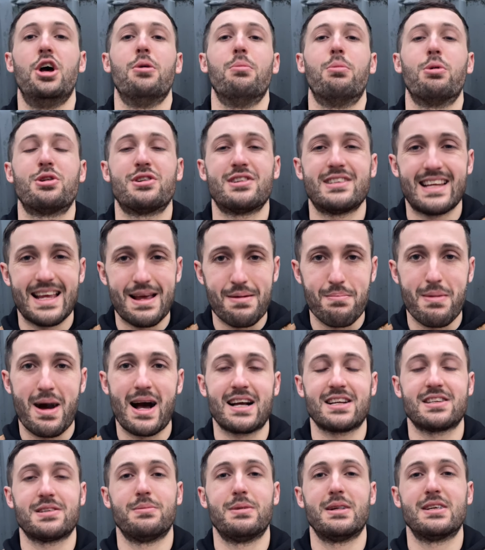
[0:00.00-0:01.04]
But St.
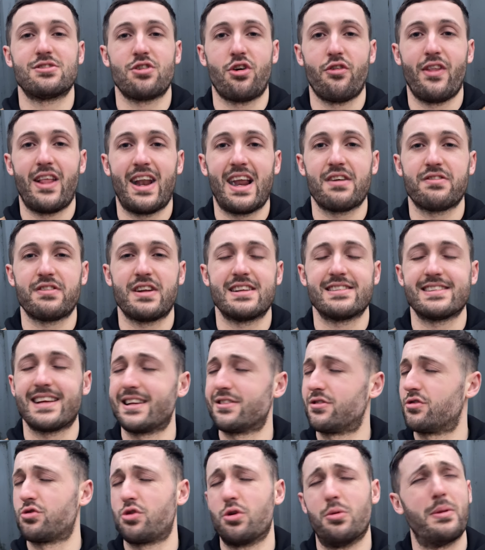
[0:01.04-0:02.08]
Maximin is on the left-hand
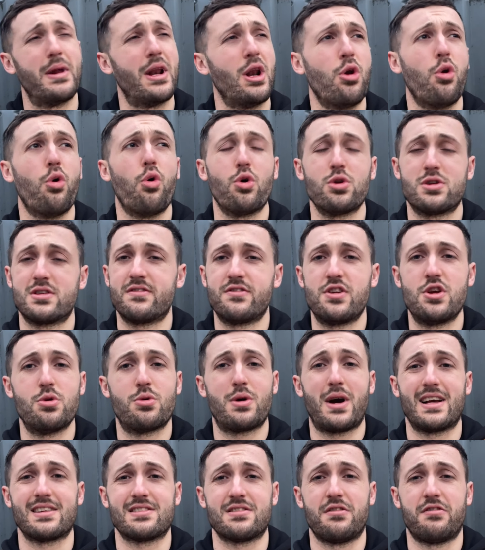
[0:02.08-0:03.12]
side. So there's going to be loads of
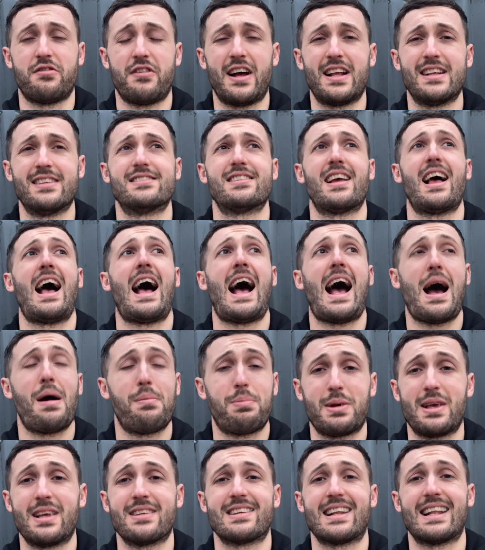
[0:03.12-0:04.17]
Newcastle fans
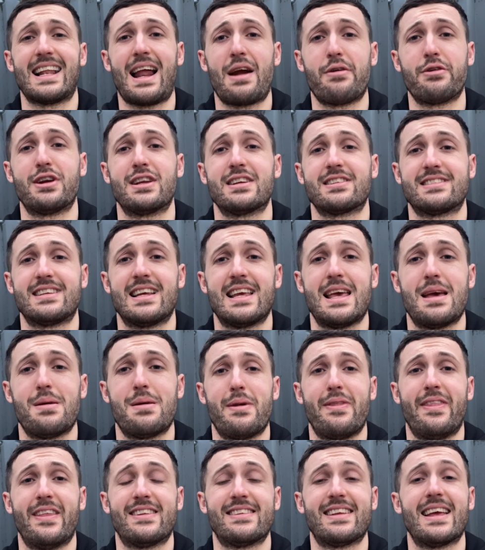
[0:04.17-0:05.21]
happy as Larry to see
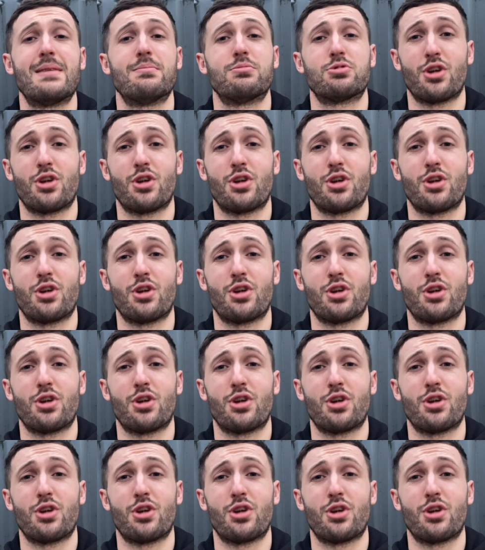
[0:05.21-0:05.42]
in the team.